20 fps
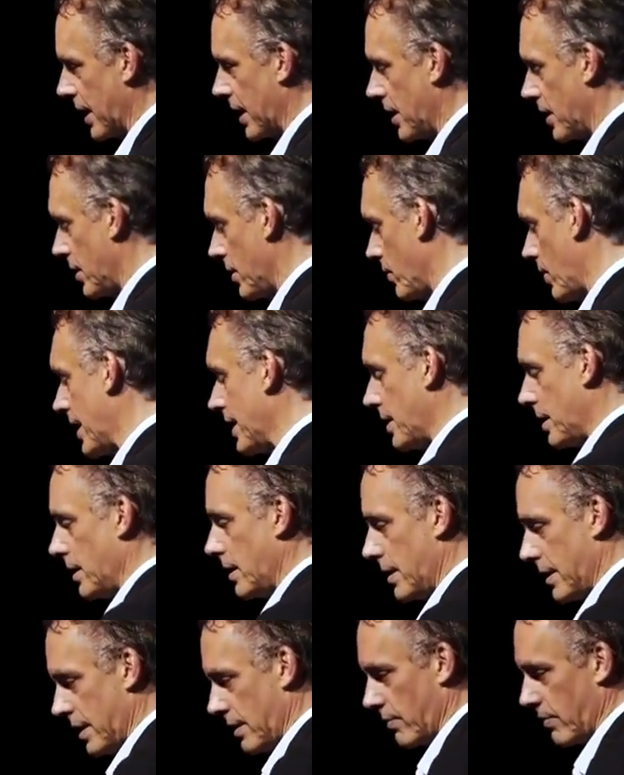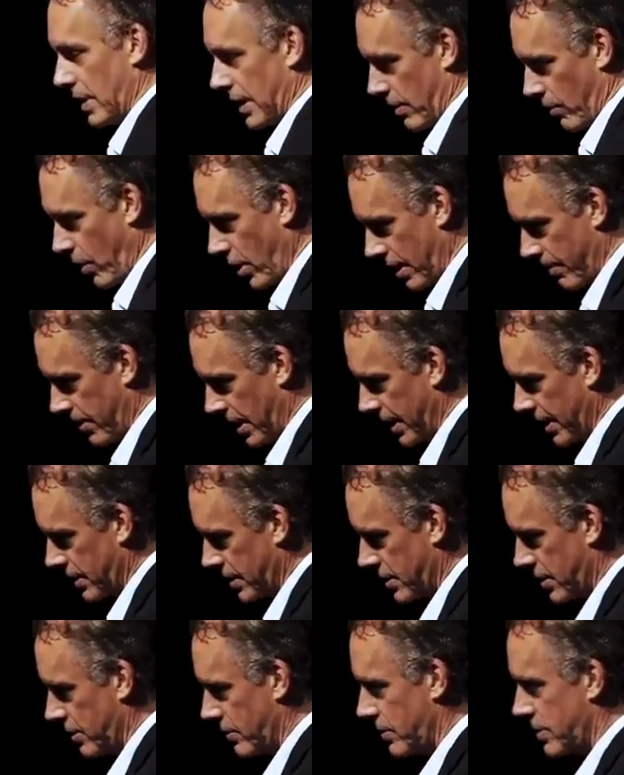And, you know, I didn't really want to buy
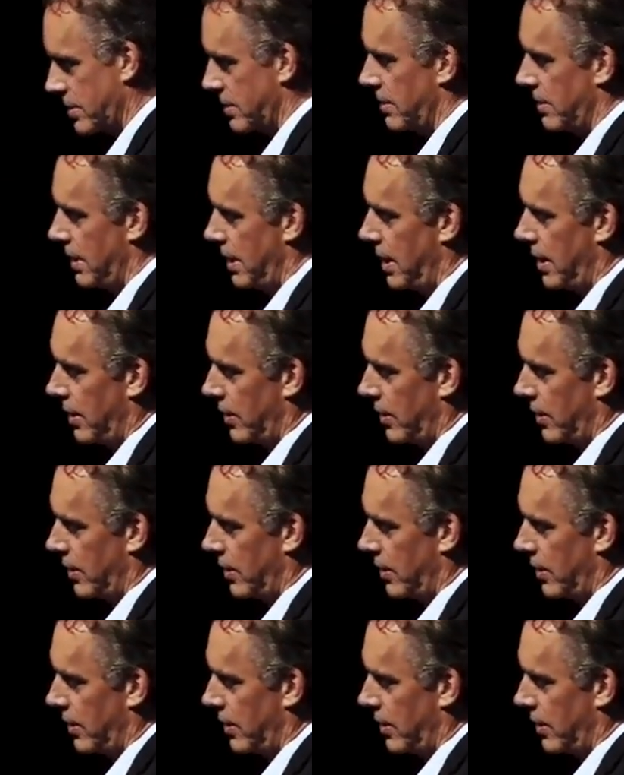his toaster